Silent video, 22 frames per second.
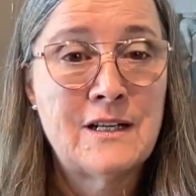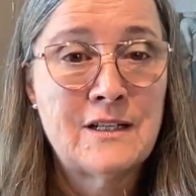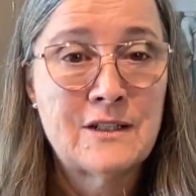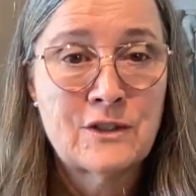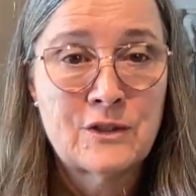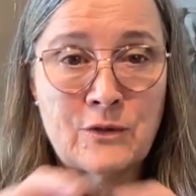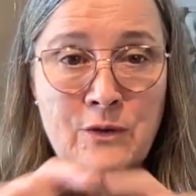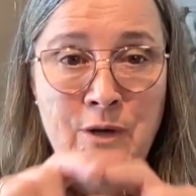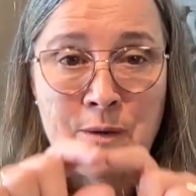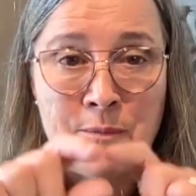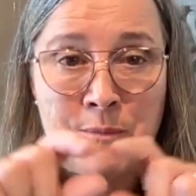
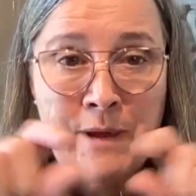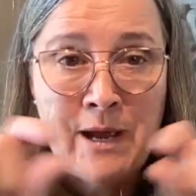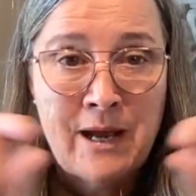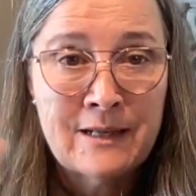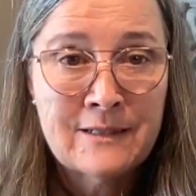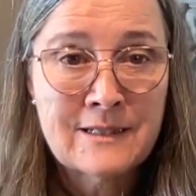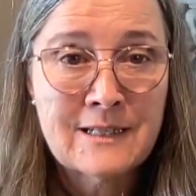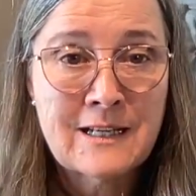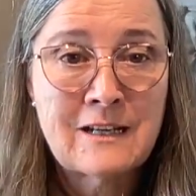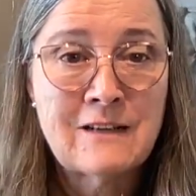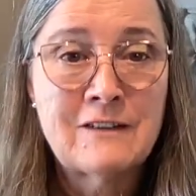So I
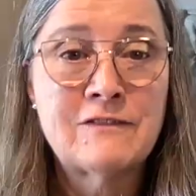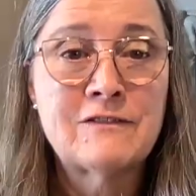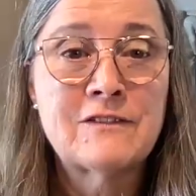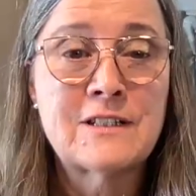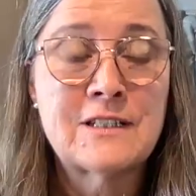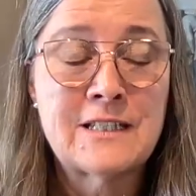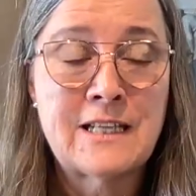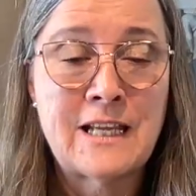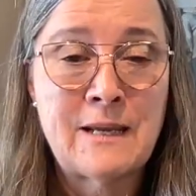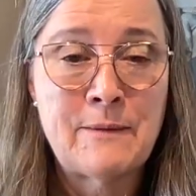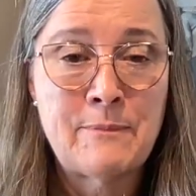mask off the
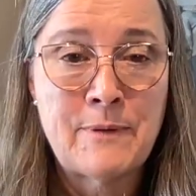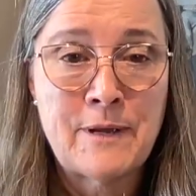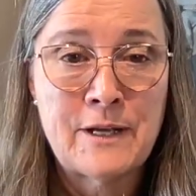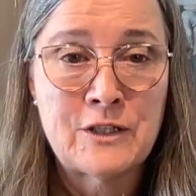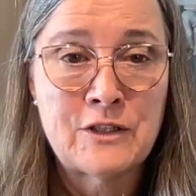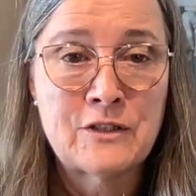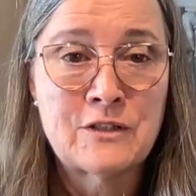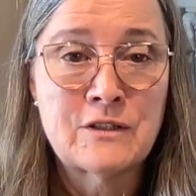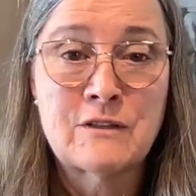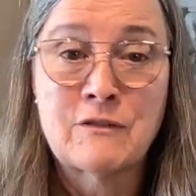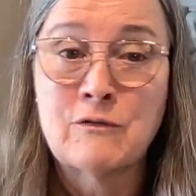tape
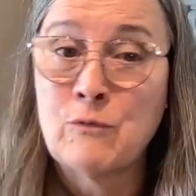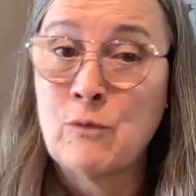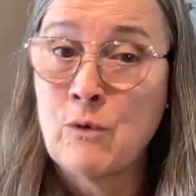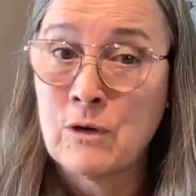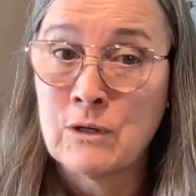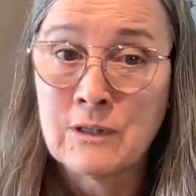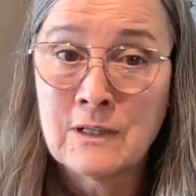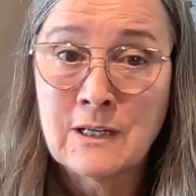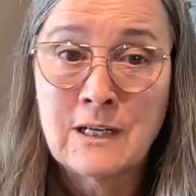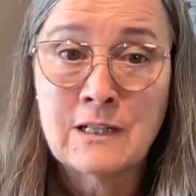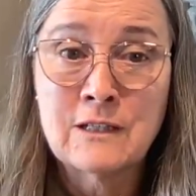edges of
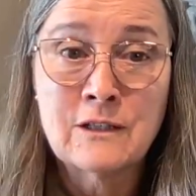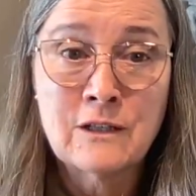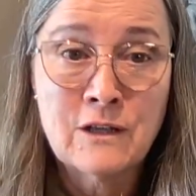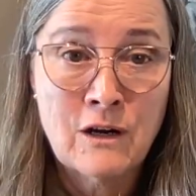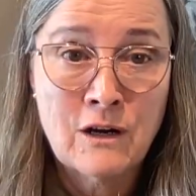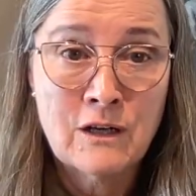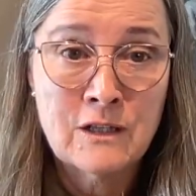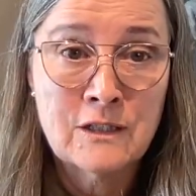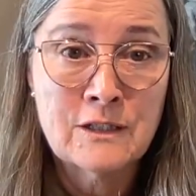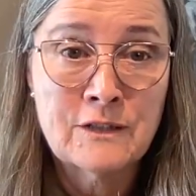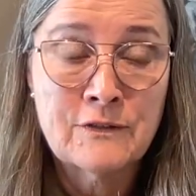watercolor
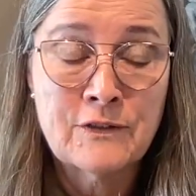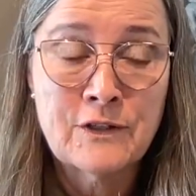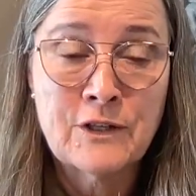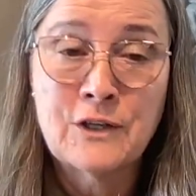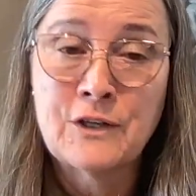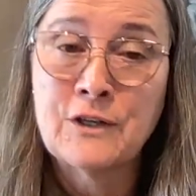cards for